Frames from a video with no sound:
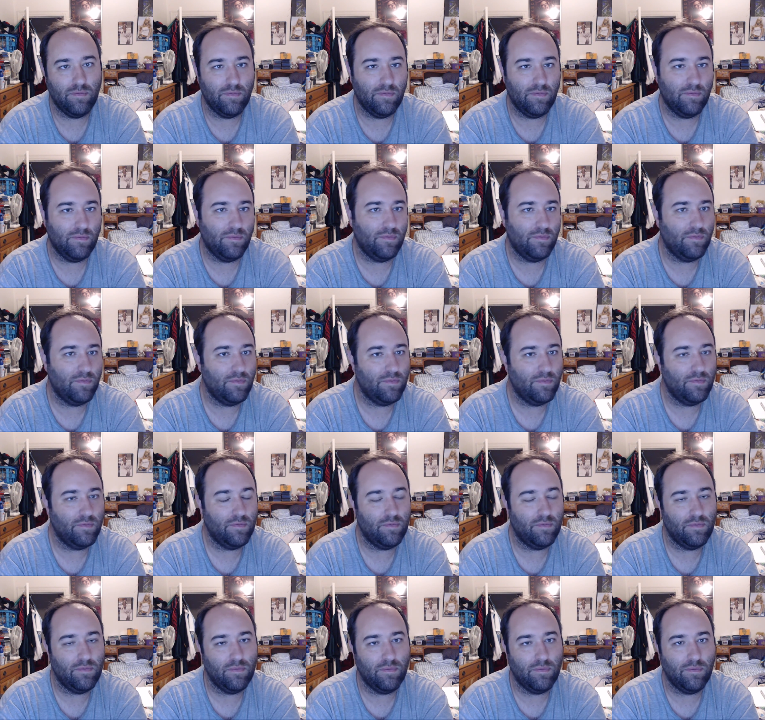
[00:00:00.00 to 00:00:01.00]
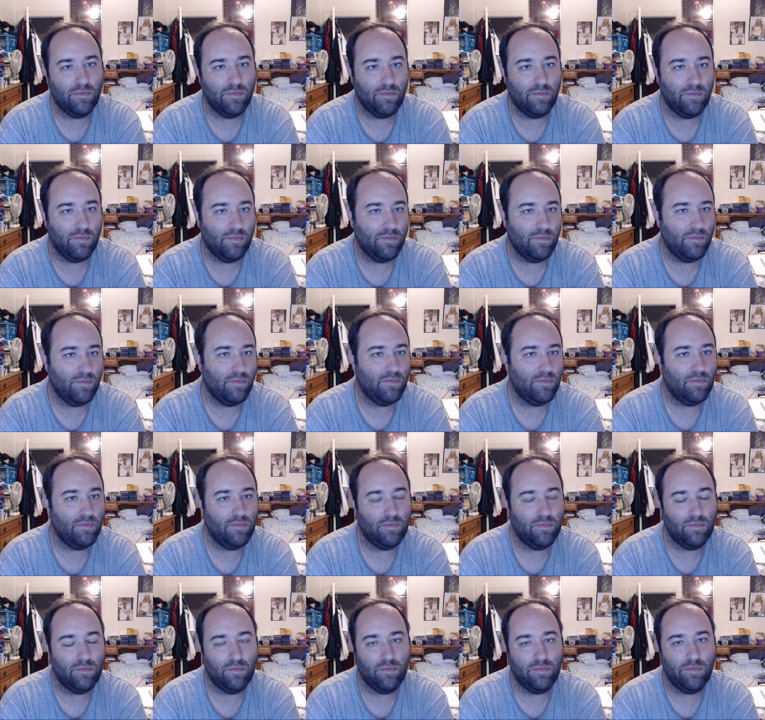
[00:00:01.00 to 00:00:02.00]

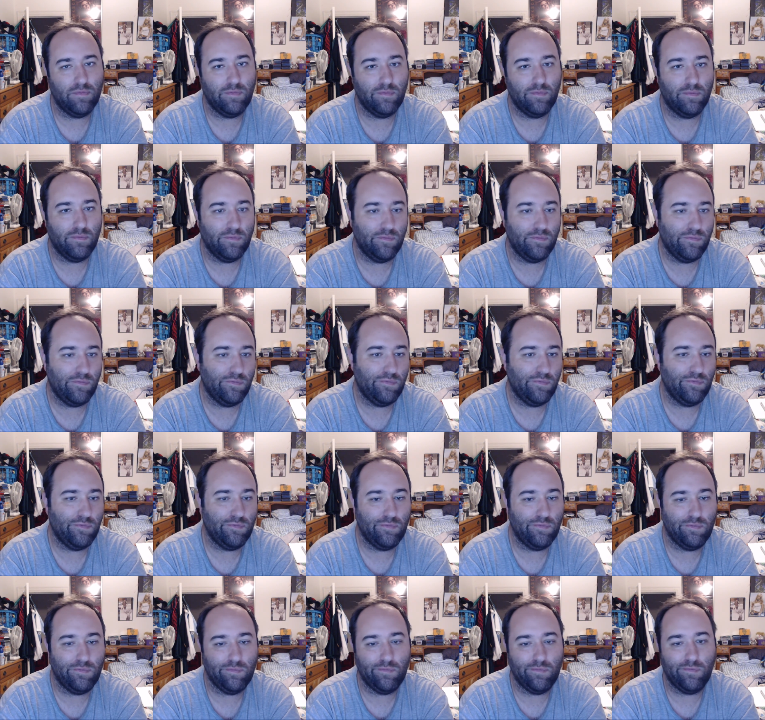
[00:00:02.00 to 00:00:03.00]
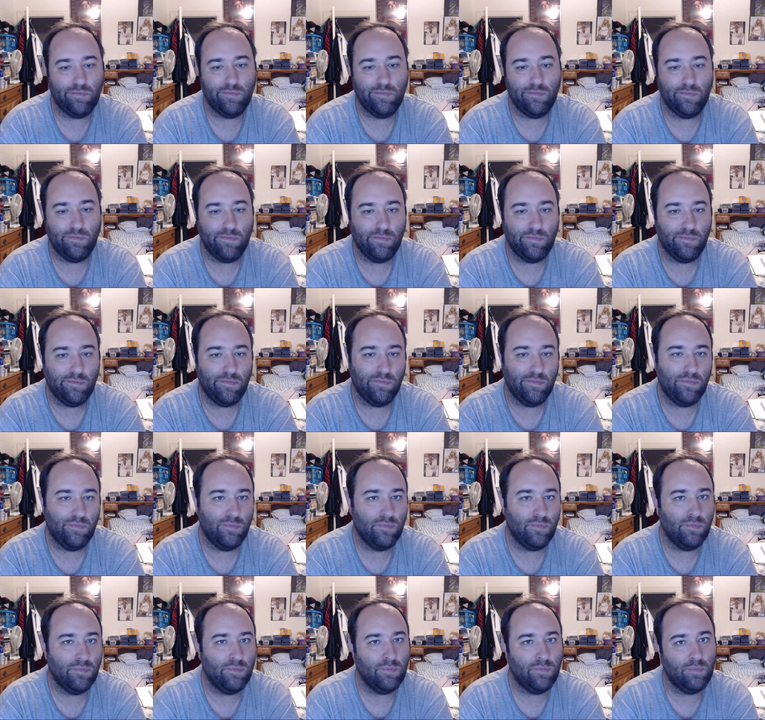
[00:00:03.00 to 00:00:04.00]

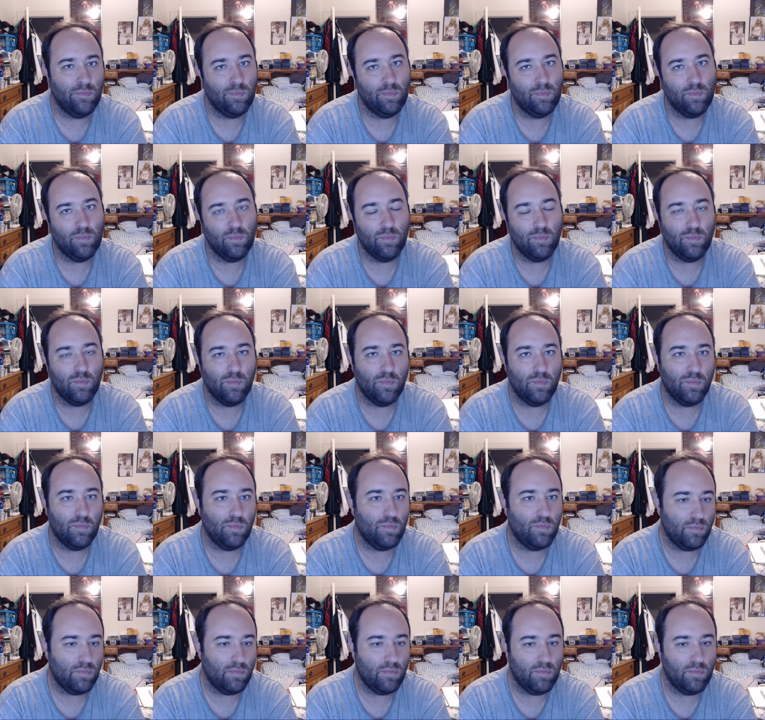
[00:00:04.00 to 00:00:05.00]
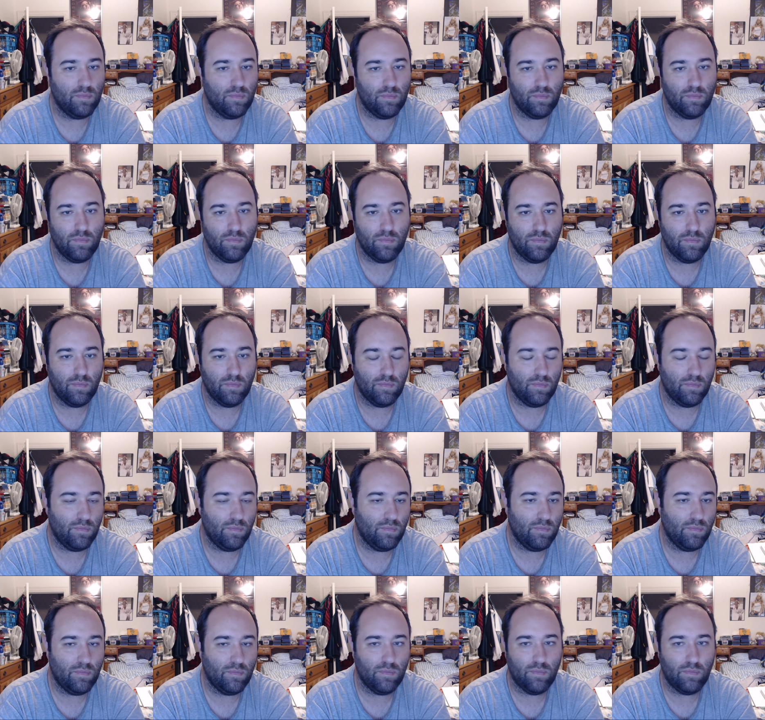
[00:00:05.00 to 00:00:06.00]

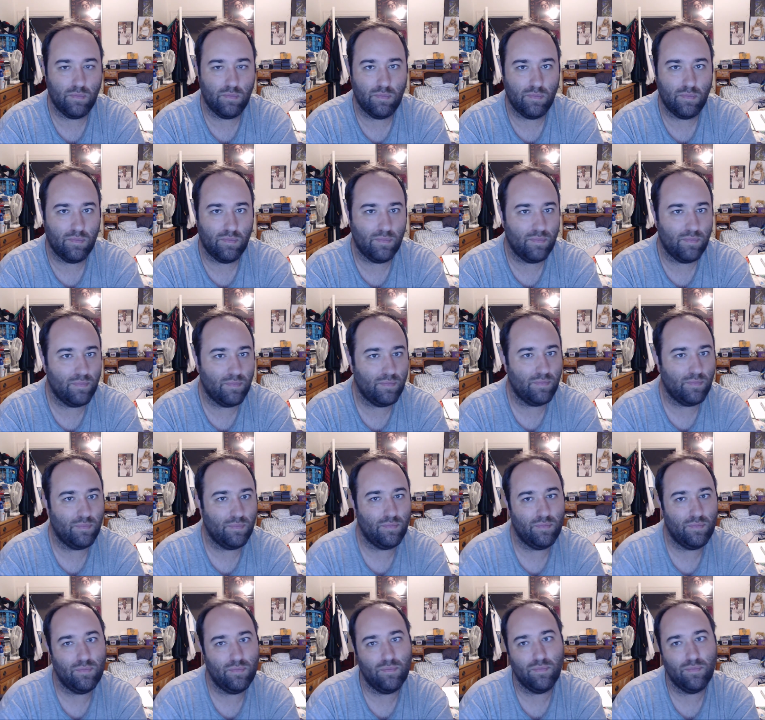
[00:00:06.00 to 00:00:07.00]
Nobody speaks.